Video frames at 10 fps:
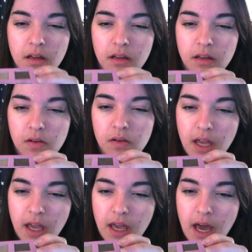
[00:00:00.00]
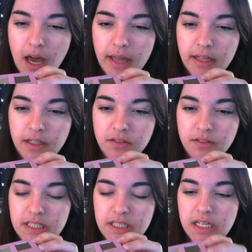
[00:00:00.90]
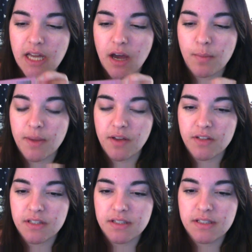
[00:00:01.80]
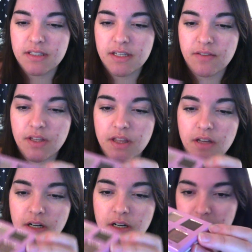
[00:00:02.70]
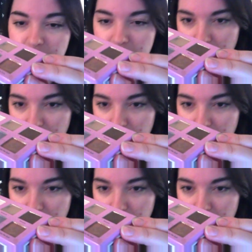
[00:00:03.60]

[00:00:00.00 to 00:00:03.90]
You can kind of see how big of a divot there is in